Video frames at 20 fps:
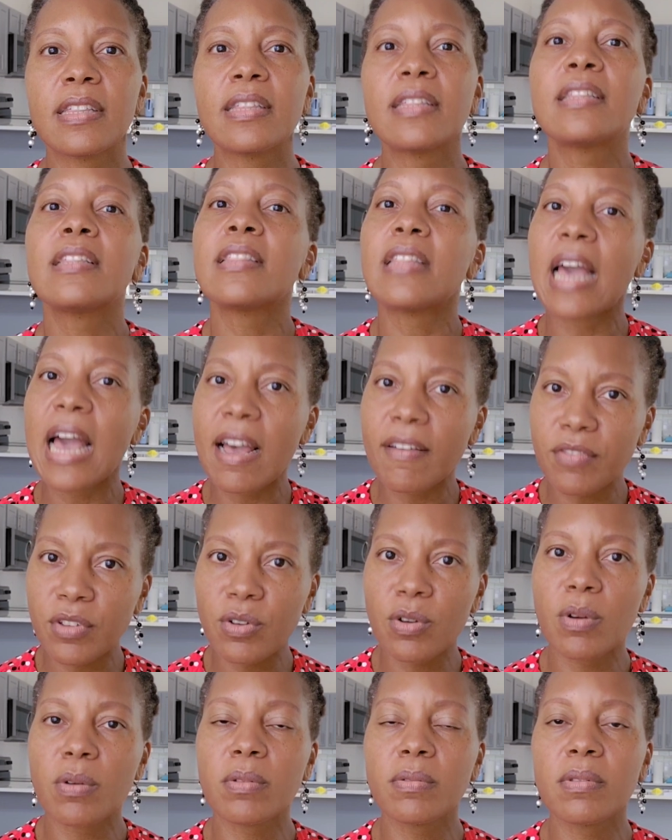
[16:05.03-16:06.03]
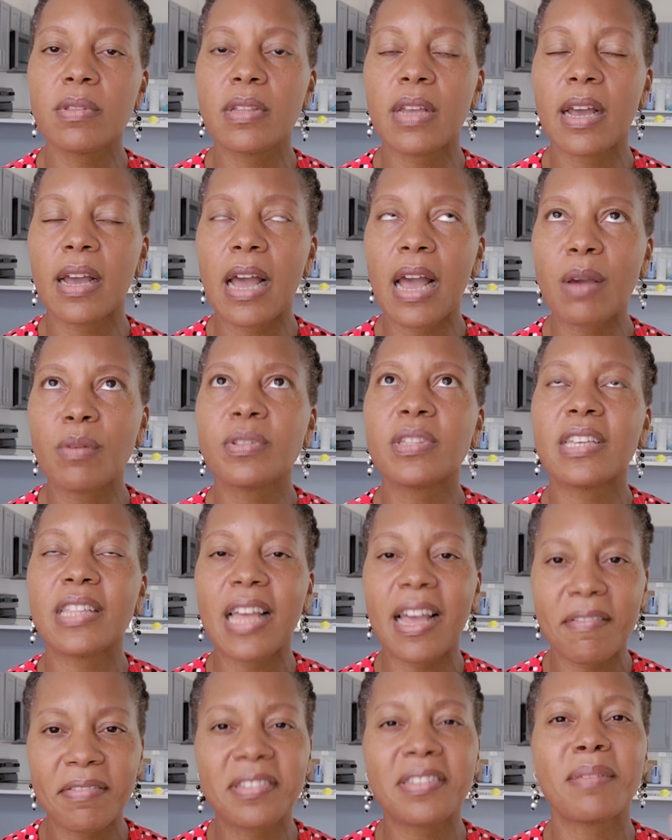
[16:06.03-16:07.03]
their own, I would say they
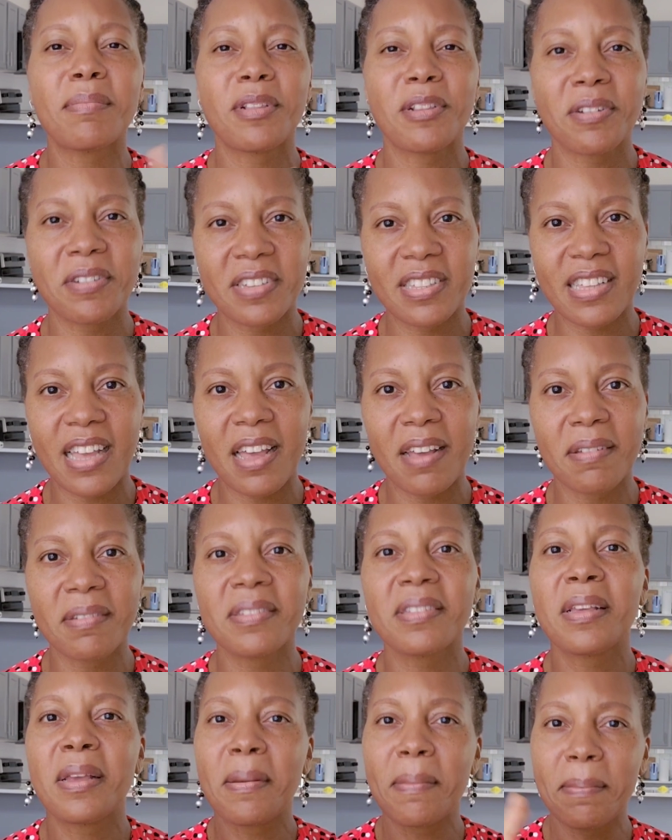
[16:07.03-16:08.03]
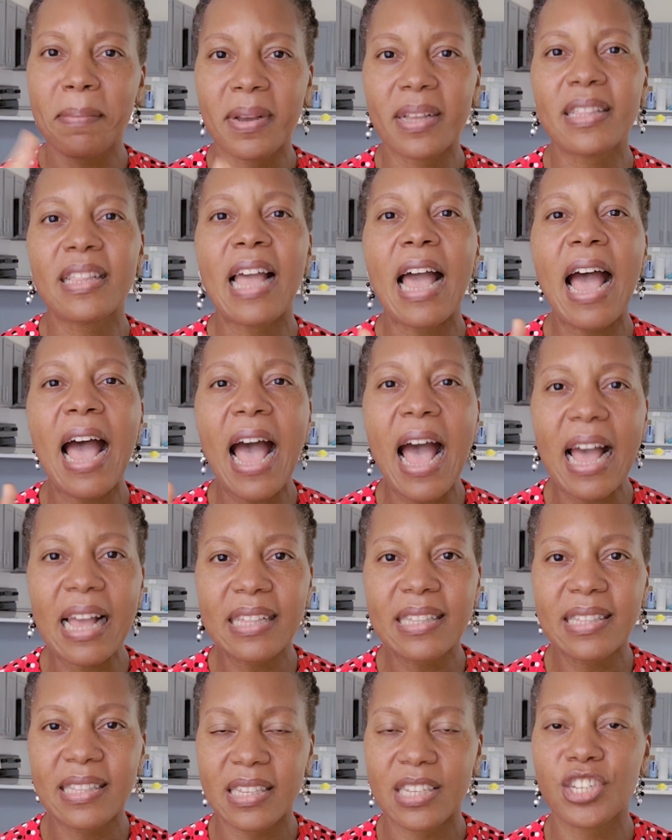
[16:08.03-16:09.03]
have similar styles, but
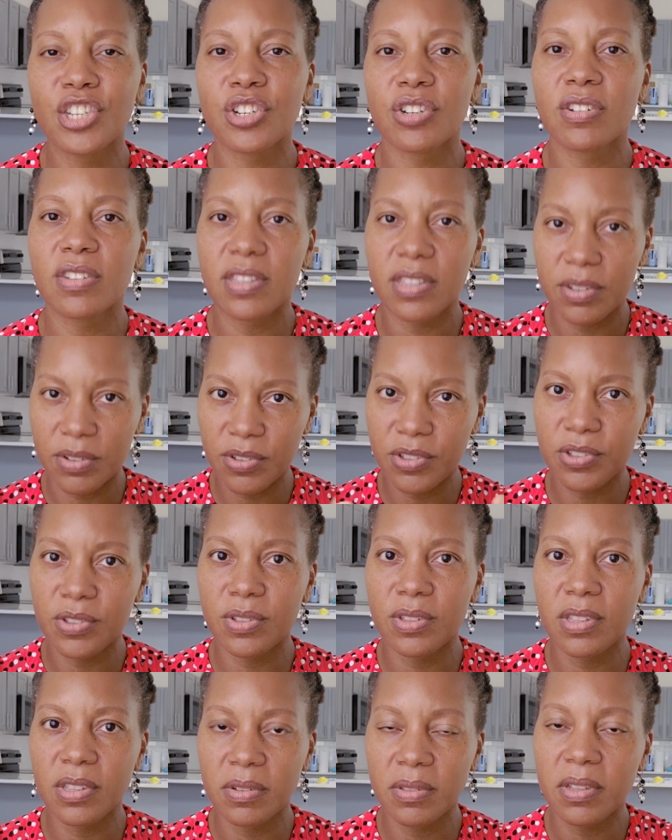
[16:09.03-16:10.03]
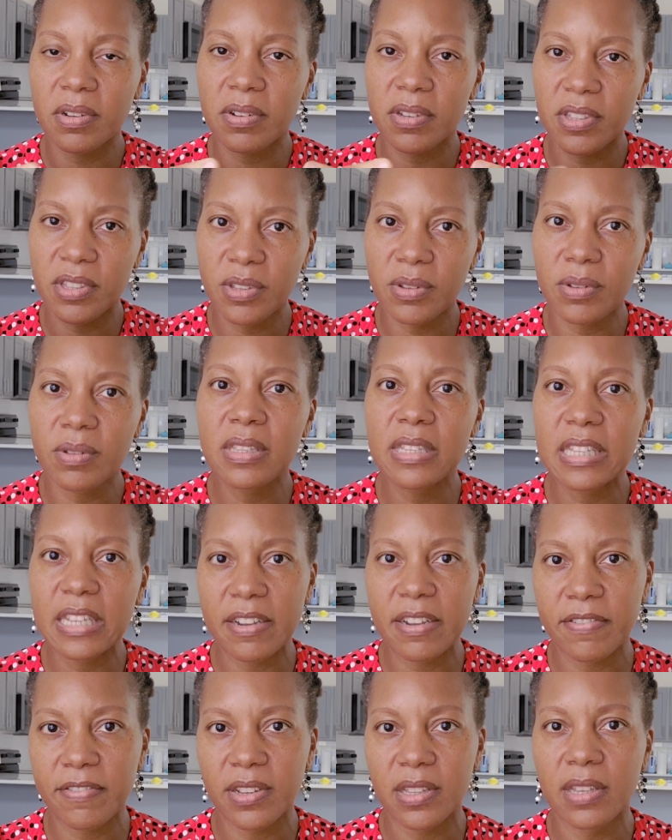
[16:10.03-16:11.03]
as teachers, they're still
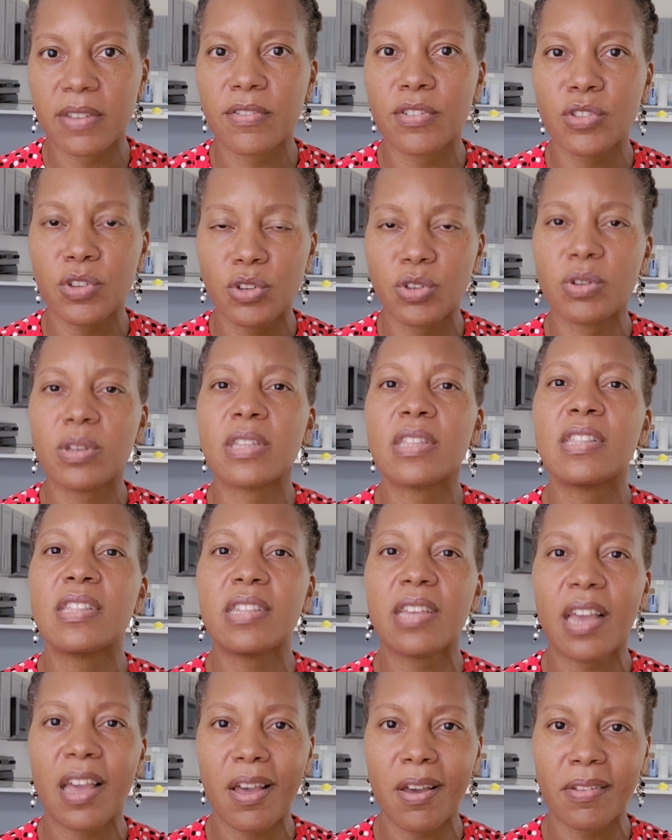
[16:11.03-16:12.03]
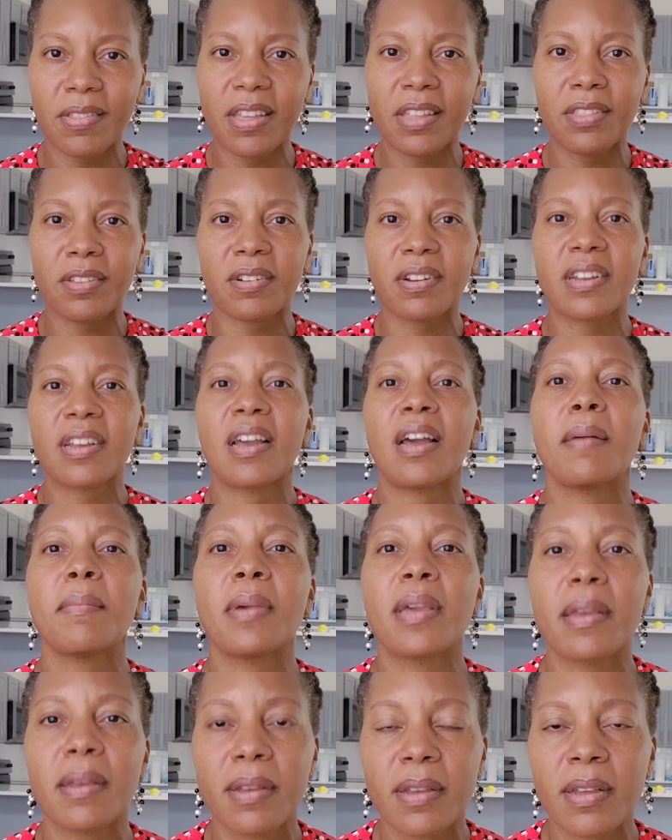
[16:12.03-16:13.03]
different, even though you can tell that they're
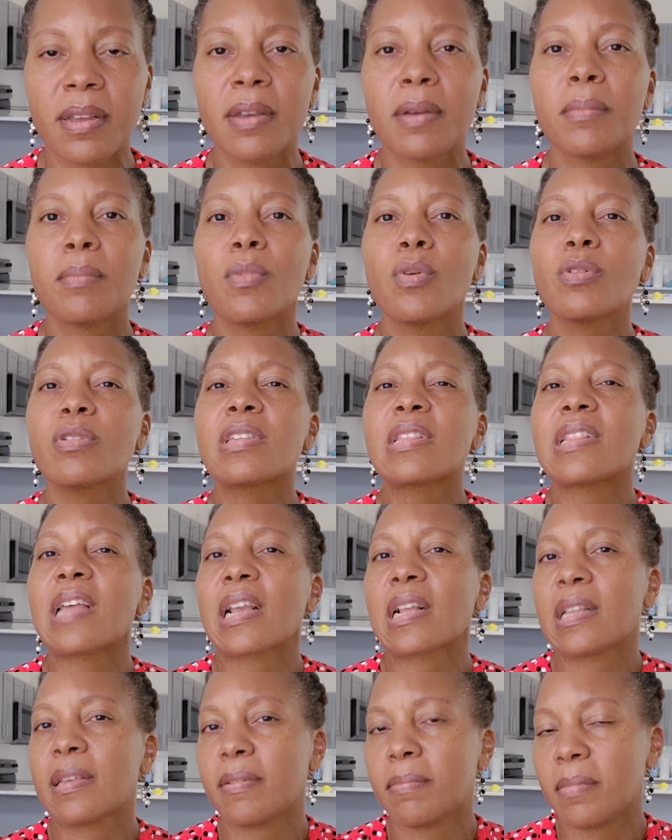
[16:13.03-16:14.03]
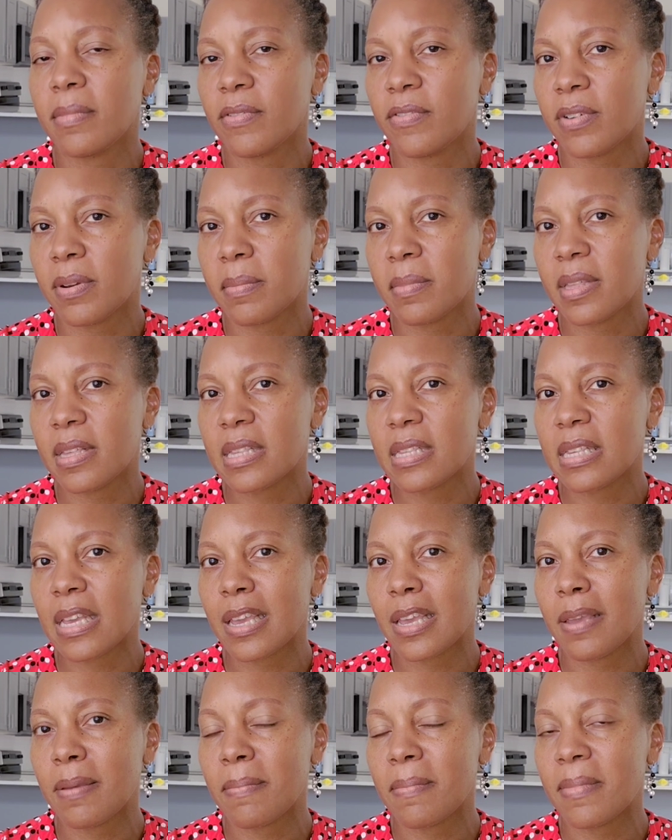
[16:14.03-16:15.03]
coming most likely from the
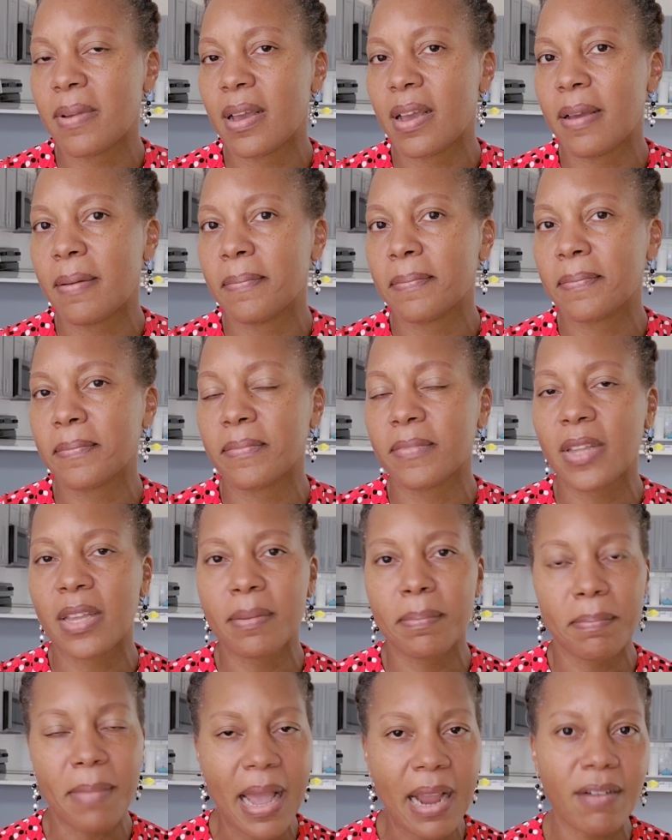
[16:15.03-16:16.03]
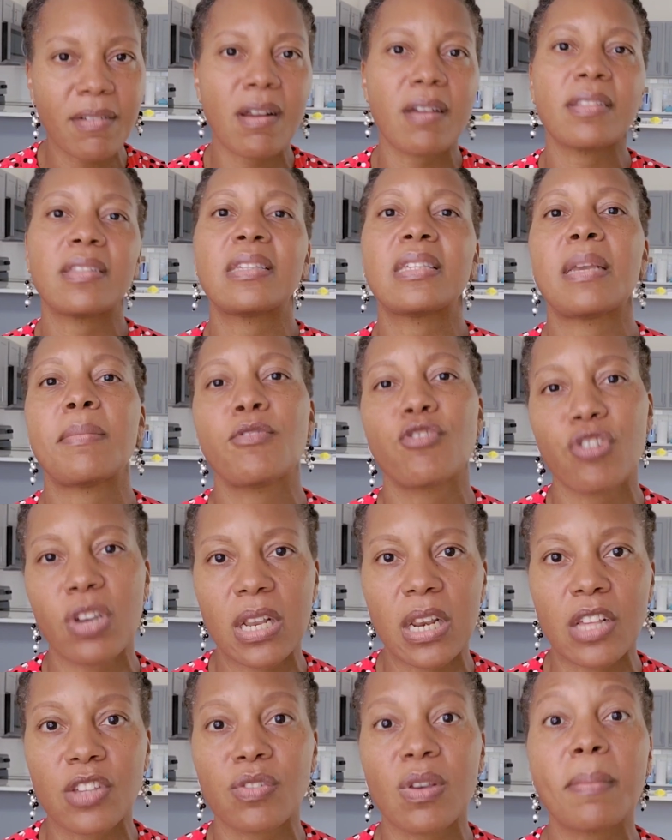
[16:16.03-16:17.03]
same background, the same
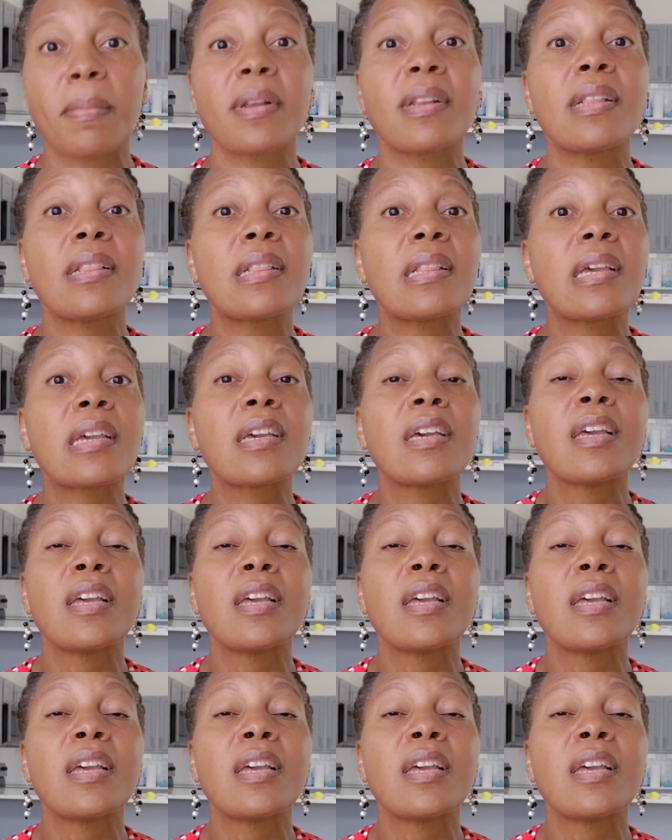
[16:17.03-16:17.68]
training. So I'm going to link